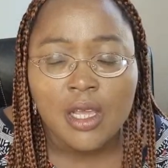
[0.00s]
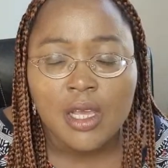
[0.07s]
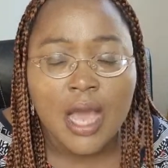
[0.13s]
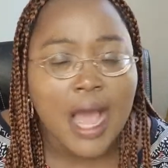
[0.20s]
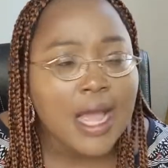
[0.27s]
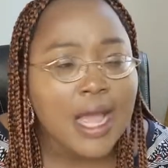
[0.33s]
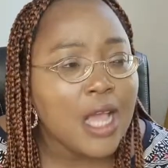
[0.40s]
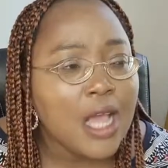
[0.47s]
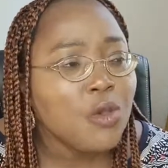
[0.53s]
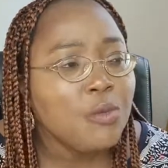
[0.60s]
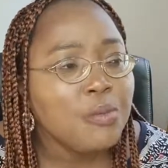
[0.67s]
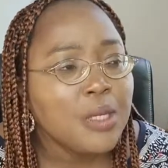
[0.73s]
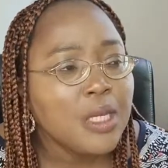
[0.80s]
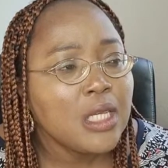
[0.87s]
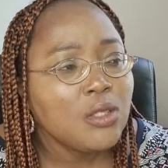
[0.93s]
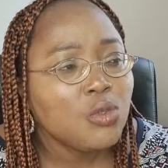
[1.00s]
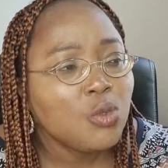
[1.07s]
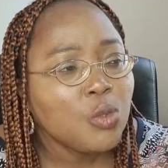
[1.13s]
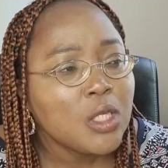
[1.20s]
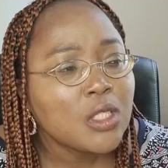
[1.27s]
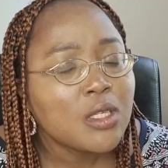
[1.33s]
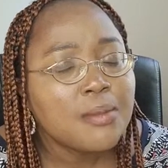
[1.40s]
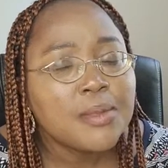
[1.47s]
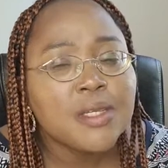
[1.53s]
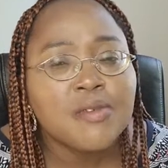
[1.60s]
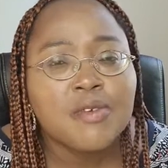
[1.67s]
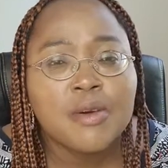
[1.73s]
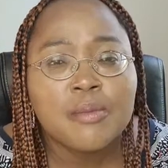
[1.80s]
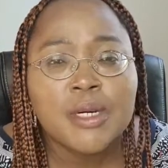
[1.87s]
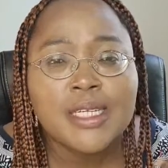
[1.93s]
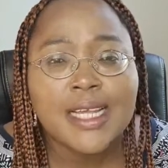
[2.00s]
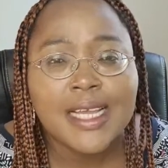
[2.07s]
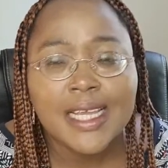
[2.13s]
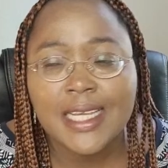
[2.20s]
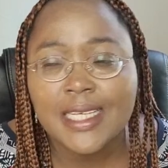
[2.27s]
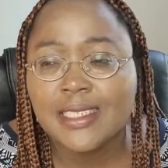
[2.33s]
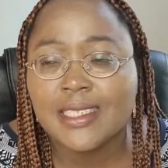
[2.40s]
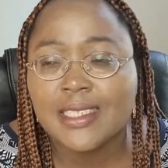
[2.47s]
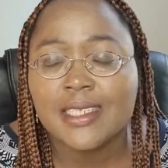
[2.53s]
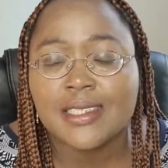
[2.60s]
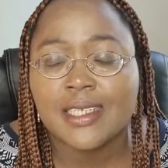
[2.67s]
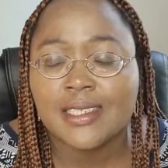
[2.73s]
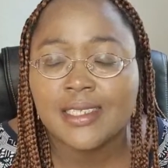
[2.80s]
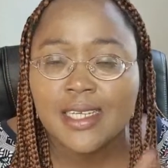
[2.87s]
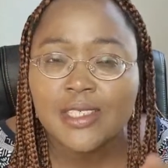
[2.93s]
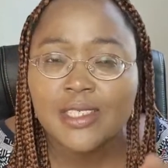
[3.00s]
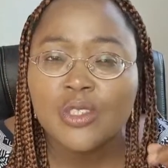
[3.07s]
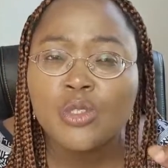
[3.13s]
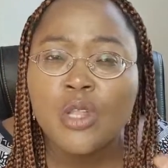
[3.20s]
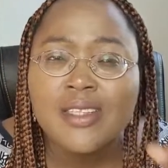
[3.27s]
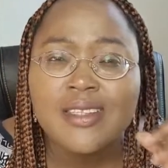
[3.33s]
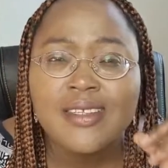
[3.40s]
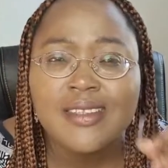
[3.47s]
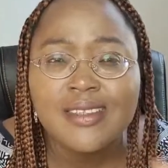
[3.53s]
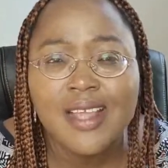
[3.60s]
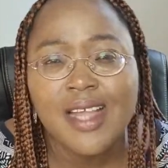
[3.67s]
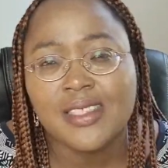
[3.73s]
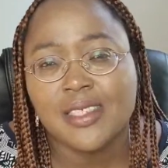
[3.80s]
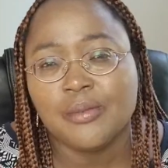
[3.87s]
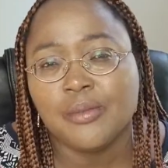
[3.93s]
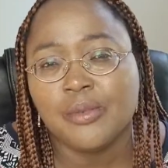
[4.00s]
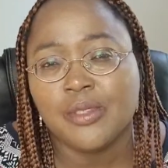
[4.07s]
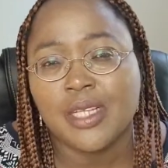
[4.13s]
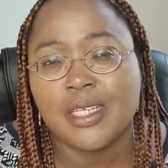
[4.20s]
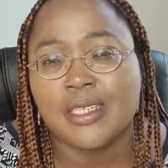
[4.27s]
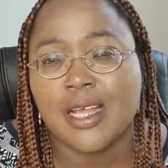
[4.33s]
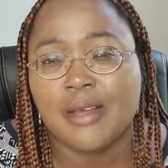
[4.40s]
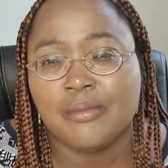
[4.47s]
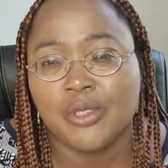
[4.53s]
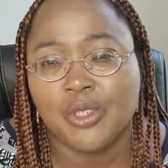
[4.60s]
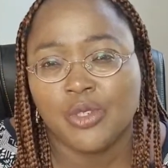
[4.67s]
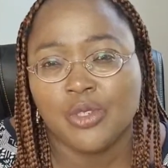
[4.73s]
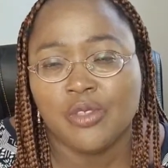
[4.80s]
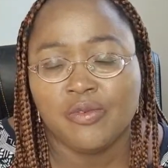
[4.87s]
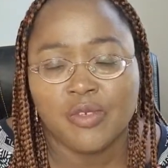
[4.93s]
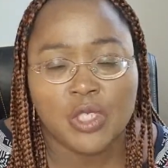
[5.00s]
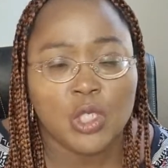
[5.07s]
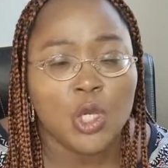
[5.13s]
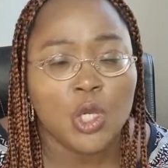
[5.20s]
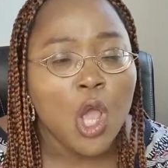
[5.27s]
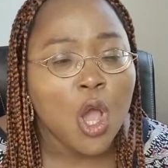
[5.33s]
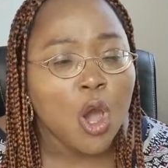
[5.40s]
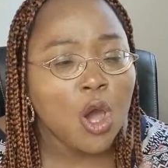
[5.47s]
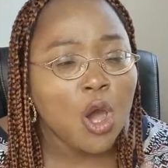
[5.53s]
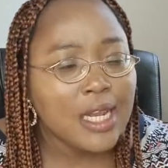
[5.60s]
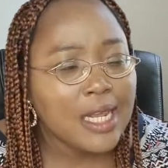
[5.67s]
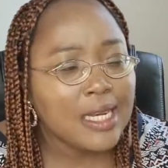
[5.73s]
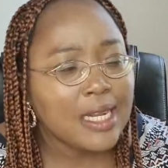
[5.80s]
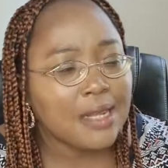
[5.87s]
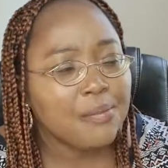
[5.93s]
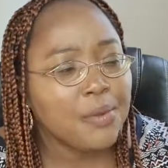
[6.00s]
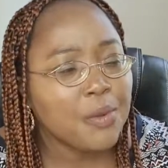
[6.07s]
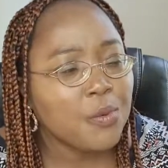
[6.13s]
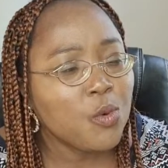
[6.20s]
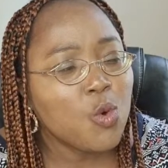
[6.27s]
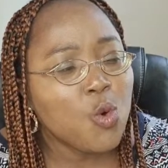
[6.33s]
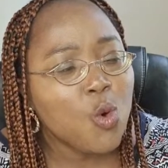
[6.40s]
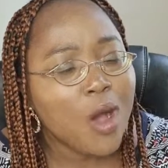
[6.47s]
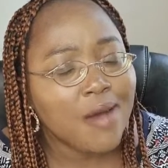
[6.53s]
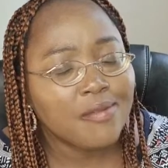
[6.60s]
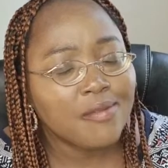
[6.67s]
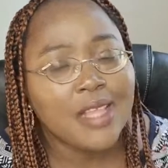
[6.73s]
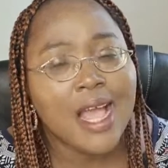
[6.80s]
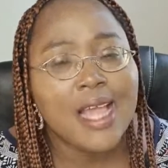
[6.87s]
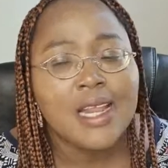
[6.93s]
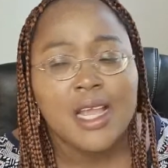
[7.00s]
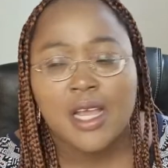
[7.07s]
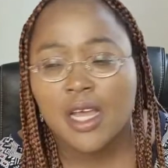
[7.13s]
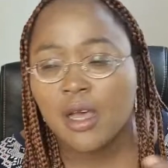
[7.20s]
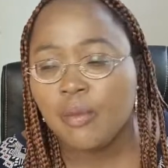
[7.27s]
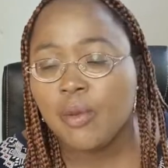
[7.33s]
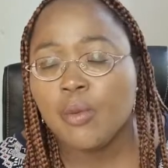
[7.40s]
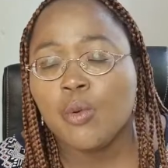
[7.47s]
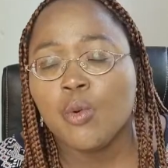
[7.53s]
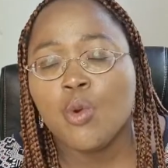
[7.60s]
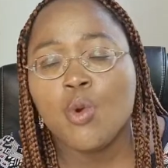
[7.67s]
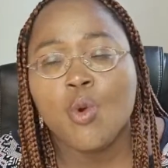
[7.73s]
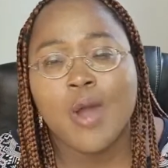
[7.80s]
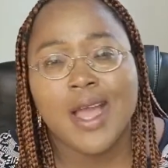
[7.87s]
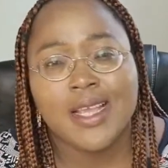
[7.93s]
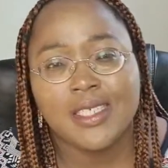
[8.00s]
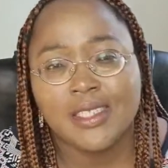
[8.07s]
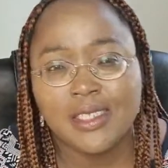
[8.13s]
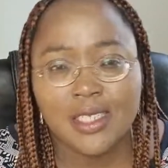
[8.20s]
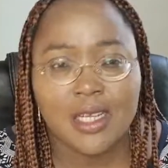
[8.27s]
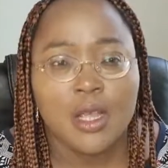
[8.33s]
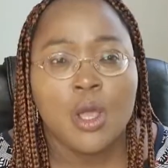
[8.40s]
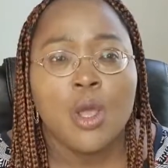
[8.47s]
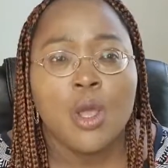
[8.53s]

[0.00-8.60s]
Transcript: How can you be doing something for more than 8 years and there's nothing tangible that can be shown for you other than people who have died and people who are in jail?